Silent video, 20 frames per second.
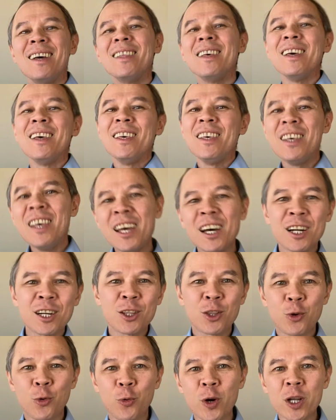The year
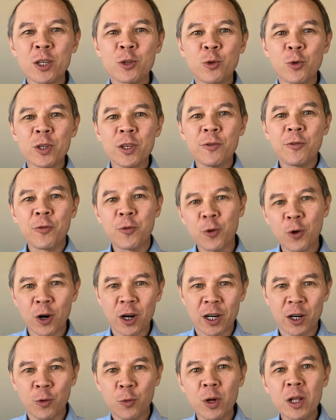
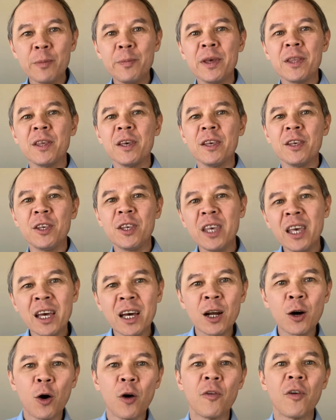2024 will be the
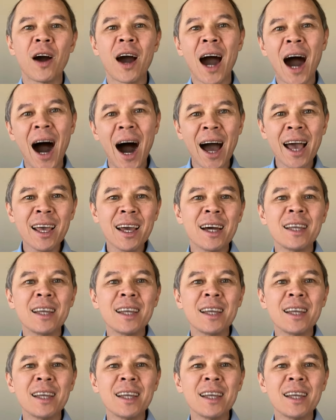year of high